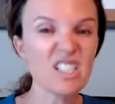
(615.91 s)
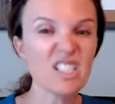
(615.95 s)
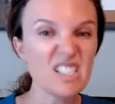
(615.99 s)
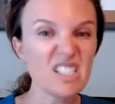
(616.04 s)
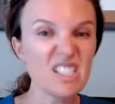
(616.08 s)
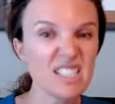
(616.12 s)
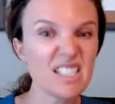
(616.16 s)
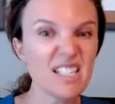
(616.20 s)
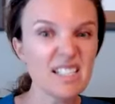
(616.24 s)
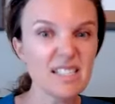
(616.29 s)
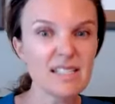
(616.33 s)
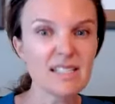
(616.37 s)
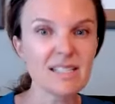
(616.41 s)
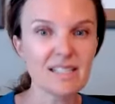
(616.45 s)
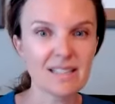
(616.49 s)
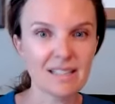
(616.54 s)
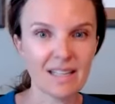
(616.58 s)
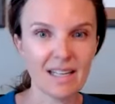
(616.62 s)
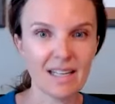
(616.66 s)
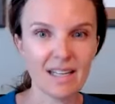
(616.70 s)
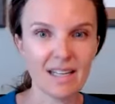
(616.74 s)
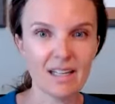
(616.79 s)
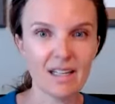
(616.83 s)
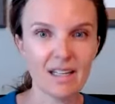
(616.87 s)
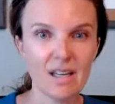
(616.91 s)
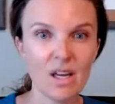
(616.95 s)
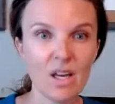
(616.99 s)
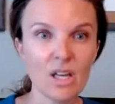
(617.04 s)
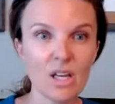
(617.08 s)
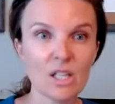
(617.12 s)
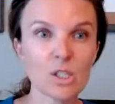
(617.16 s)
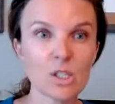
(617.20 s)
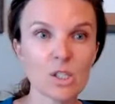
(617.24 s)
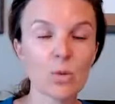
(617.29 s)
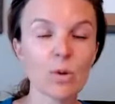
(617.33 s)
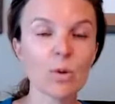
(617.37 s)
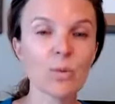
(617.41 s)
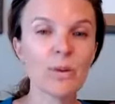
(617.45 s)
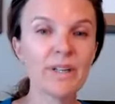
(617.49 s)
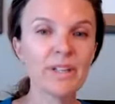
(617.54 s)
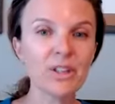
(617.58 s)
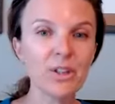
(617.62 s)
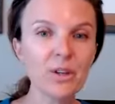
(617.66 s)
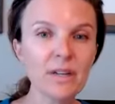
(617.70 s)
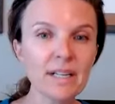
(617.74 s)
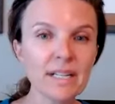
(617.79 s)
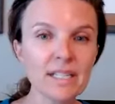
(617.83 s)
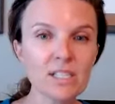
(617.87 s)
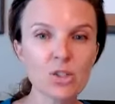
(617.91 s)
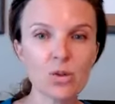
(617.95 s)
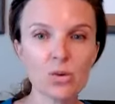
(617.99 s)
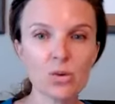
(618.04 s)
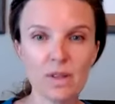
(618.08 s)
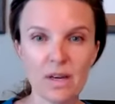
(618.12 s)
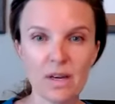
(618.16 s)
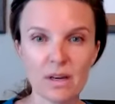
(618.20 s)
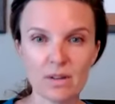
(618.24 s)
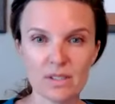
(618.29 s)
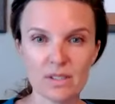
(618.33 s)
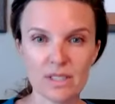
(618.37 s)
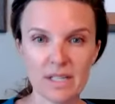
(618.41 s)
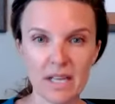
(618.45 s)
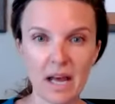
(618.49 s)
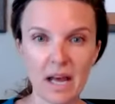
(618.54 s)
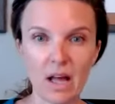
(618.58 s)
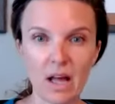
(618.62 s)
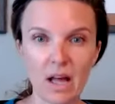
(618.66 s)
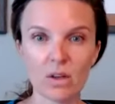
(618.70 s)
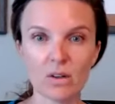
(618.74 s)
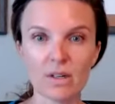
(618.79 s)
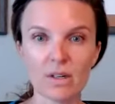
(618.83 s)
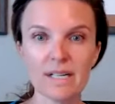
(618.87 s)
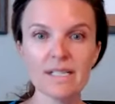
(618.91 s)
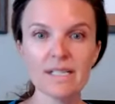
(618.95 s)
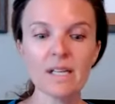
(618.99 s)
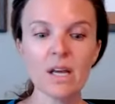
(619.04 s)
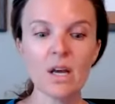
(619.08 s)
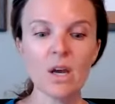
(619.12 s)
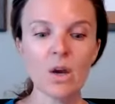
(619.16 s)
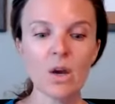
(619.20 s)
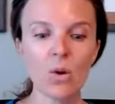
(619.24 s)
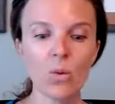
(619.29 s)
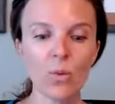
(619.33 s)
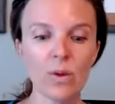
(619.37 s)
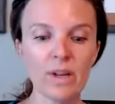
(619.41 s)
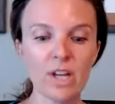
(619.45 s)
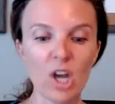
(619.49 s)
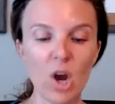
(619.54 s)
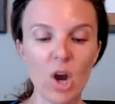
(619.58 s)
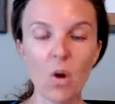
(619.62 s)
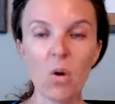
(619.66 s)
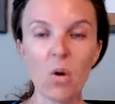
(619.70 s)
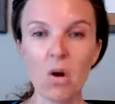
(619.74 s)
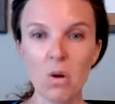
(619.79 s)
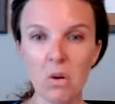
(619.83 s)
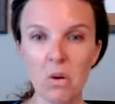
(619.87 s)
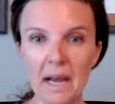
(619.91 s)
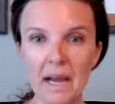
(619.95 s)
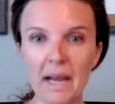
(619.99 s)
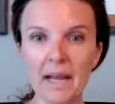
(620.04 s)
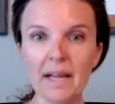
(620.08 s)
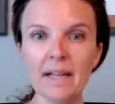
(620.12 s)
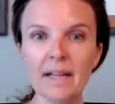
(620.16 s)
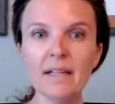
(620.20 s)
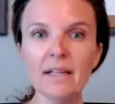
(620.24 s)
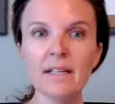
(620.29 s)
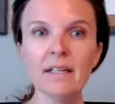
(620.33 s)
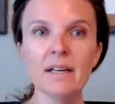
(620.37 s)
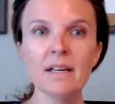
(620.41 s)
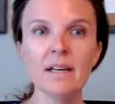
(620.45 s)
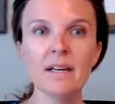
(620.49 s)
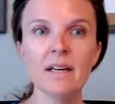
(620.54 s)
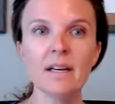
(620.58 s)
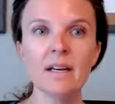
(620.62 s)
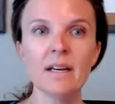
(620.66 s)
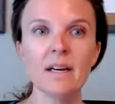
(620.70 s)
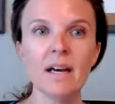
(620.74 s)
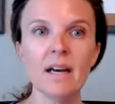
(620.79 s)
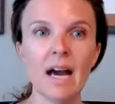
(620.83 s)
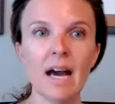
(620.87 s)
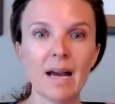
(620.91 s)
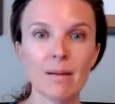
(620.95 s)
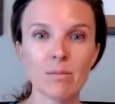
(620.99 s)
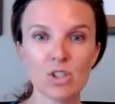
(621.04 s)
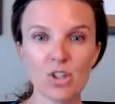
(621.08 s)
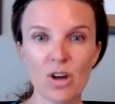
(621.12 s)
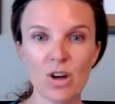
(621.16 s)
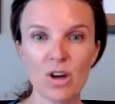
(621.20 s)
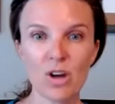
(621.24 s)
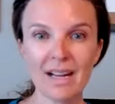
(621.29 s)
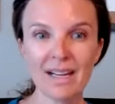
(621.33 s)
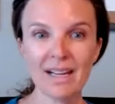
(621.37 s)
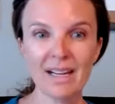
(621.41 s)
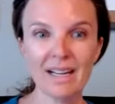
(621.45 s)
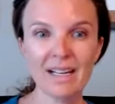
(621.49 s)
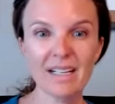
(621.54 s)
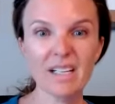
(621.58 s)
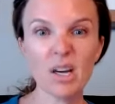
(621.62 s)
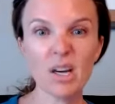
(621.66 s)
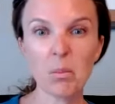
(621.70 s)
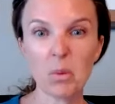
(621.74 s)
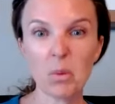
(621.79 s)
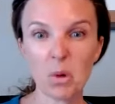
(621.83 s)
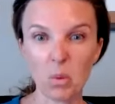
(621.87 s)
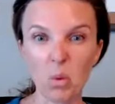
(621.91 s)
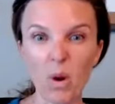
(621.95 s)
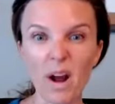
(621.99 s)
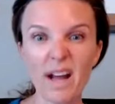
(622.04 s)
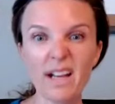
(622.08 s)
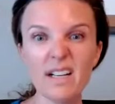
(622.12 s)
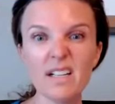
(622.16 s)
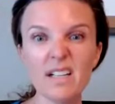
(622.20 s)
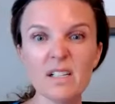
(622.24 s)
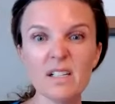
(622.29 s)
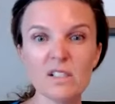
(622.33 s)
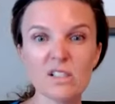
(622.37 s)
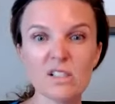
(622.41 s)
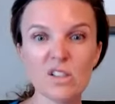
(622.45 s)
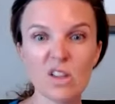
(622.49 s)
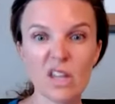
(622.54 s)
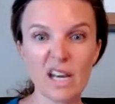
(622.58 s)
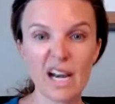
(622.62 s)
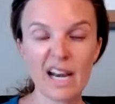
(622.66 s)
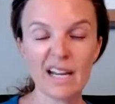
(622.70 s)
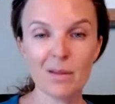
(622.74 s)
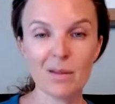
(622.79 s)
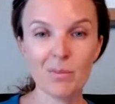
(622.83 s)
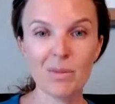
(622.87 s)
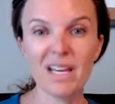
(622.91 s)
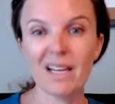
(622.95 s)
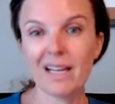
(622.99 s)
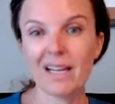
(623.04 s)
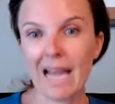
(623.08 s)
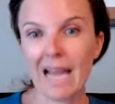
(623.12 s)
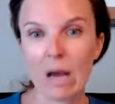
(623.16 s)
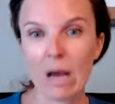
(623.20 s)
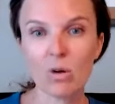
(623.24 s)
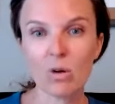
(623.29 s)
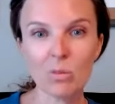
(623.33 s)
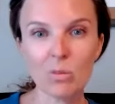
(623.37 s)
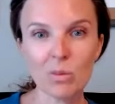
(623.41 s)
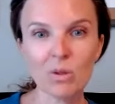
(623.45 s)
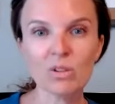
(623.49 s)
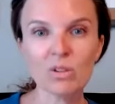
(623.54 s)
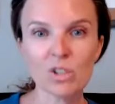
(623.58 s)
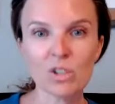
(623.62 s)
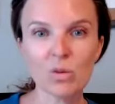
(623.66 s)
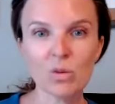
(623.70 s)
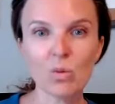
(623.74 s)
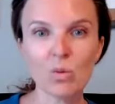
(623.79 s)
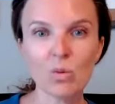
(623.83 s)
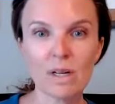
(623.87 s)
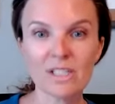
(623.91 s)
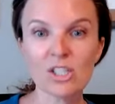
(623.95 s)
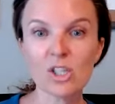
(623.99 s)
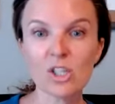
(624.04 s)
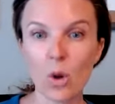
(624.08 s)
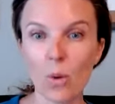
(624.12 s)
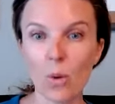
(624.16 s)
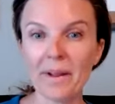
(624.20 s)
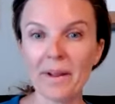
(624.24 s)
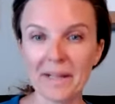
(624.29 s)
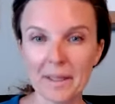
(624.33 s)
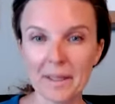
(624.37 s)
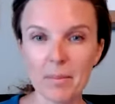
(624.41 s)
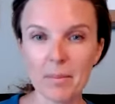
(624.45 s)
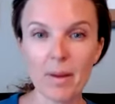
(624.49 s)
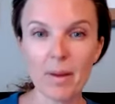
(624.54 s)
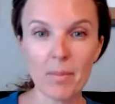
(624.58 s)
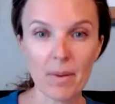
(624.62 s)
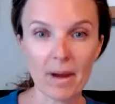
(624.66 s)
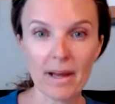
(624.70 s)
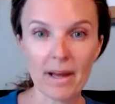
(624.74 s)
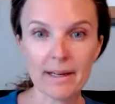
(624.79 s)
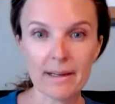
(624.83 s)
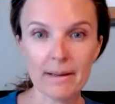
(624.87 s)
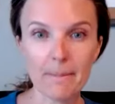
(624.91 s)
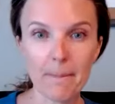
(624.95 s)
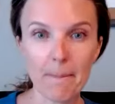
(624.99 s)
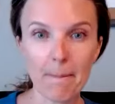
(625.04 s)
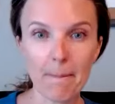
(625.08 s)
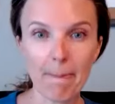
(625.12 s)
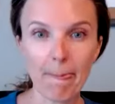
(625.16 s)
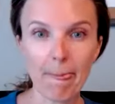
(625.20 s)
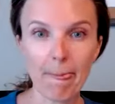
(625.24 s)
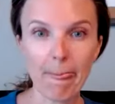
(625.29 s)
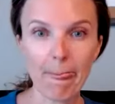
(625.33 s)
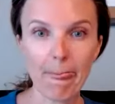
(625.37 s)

Consistently. So when we look at 2000 calories, we go, okay, I'm tracking number one so that I can be accountable to what's going in my body.